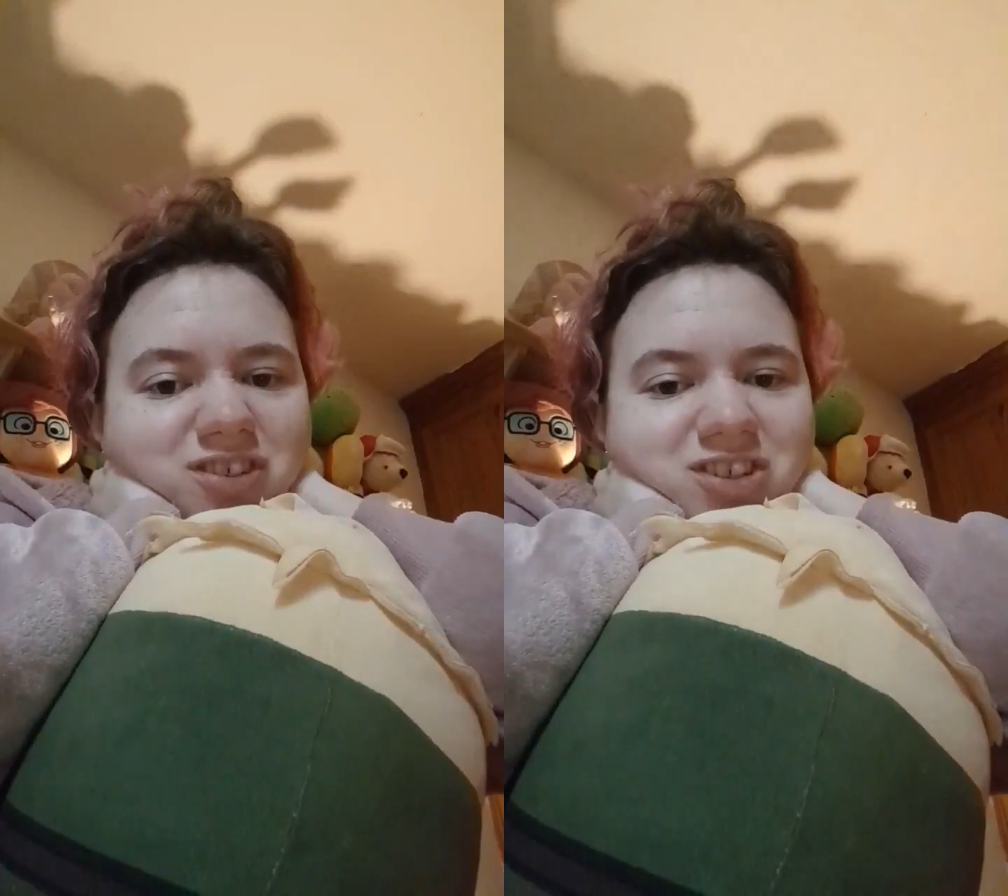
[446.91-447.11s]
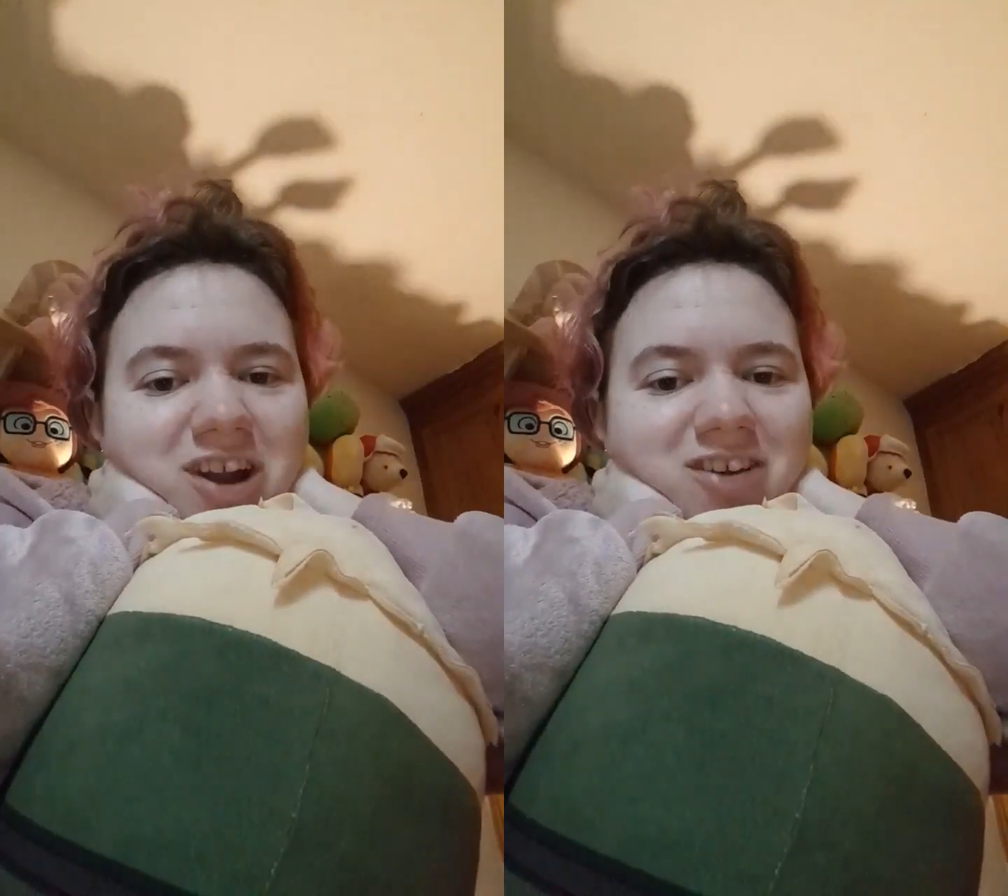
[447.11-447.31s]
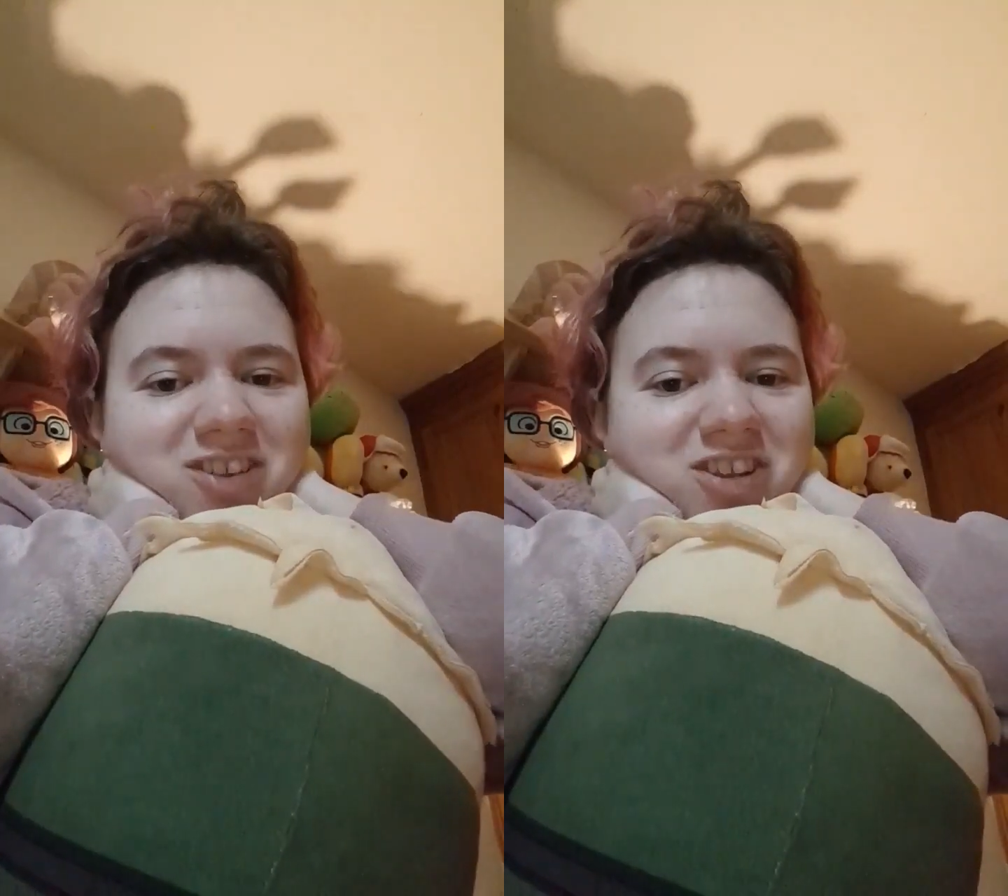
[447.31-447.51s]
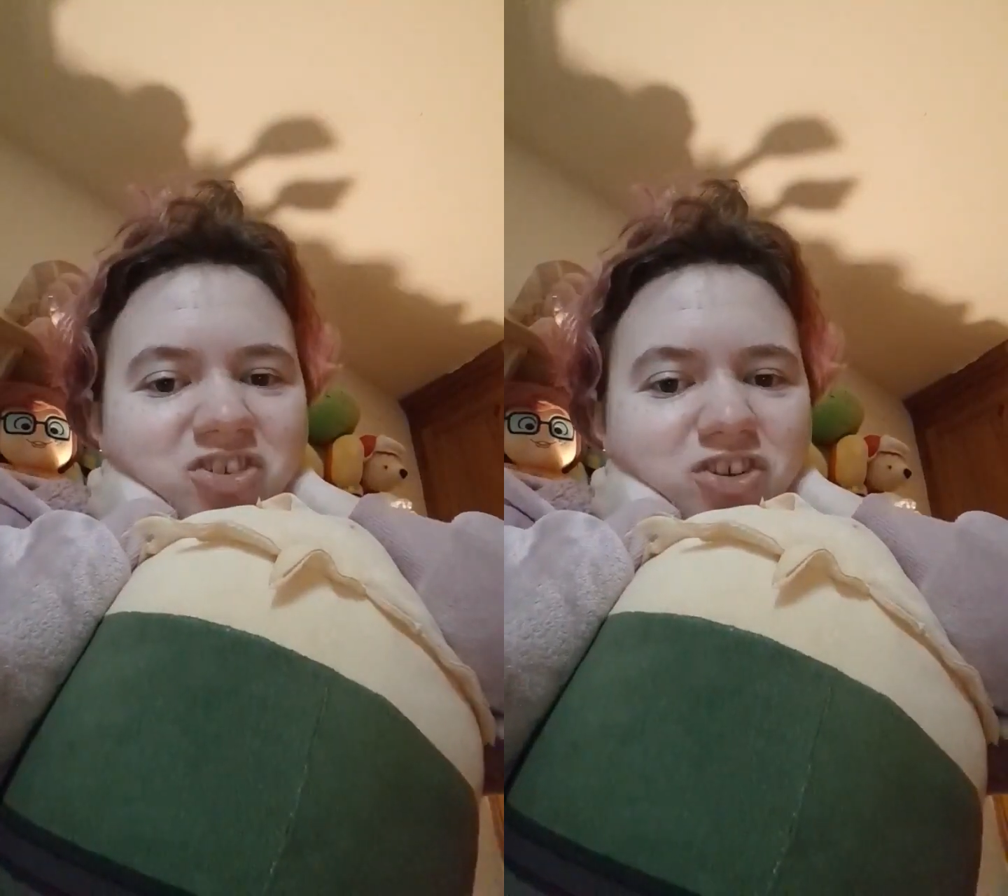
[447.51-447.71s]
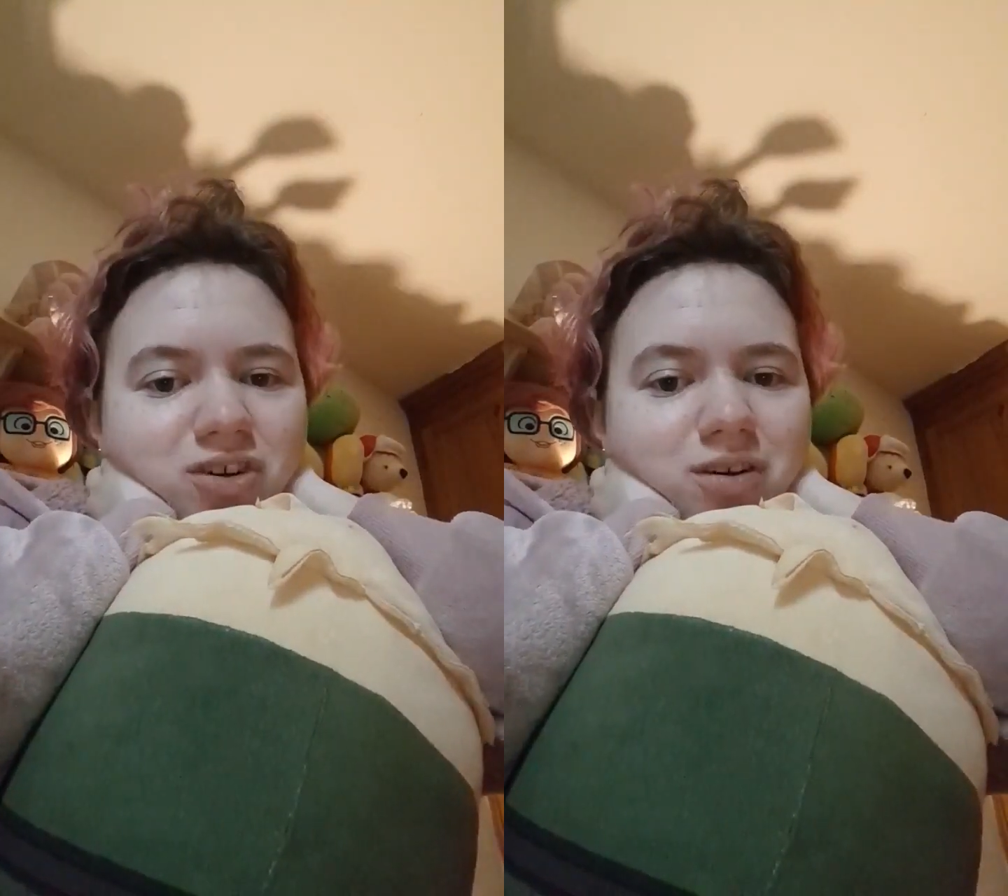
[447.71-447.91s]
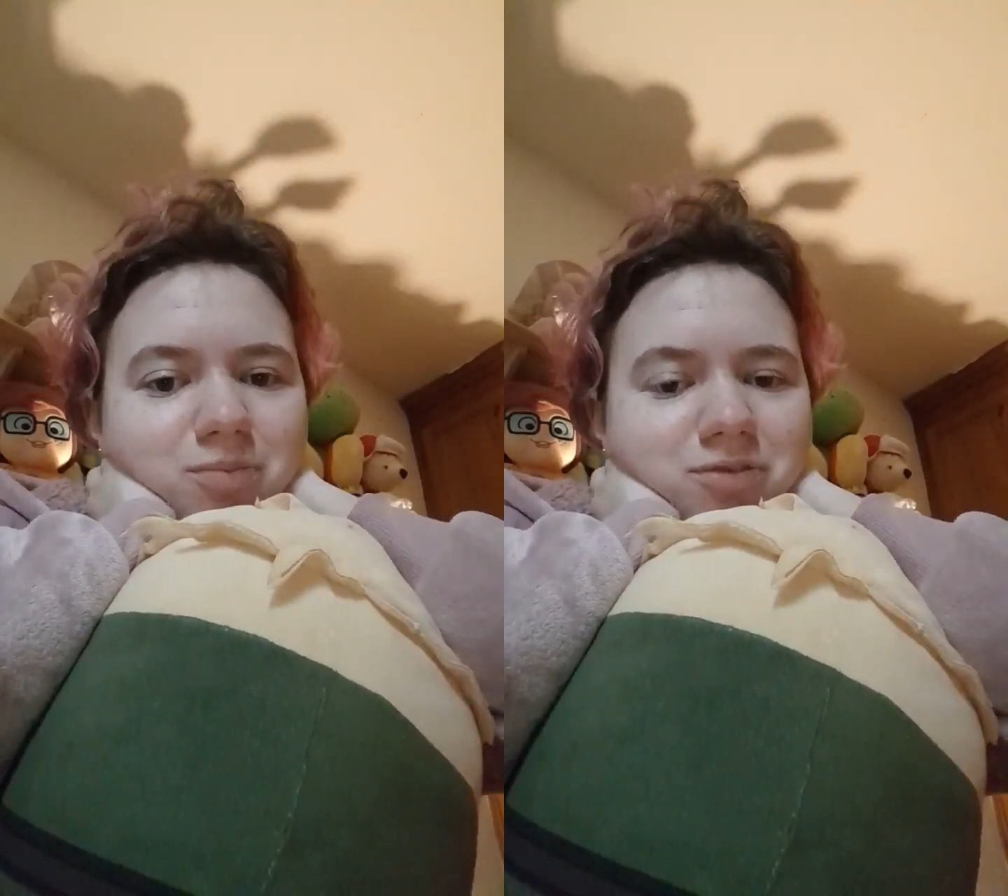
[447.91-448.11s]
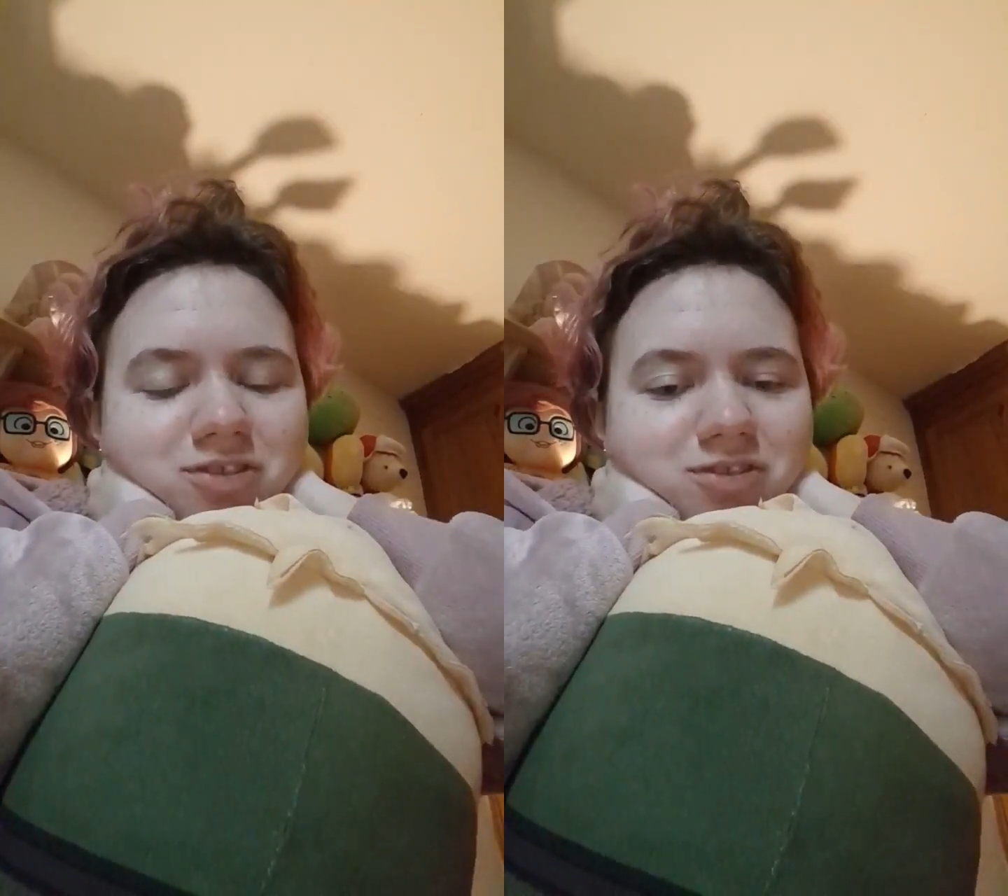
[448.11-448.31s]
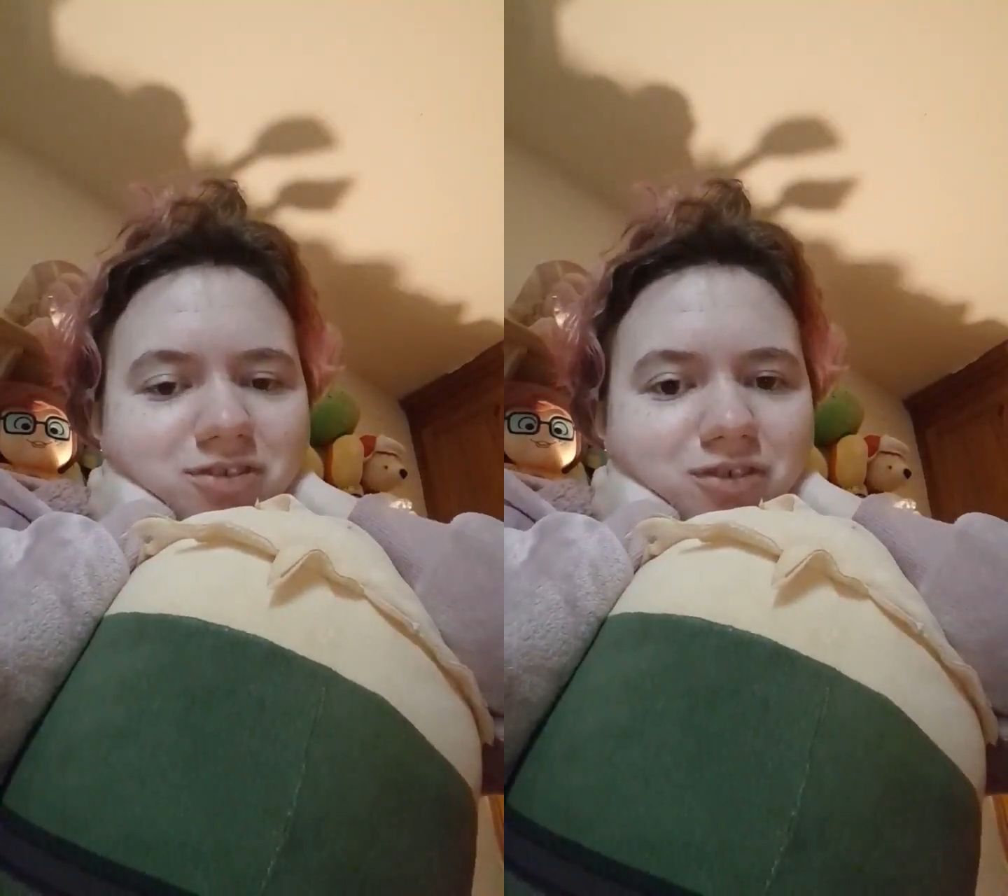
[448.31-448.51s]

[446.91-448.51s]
charity shops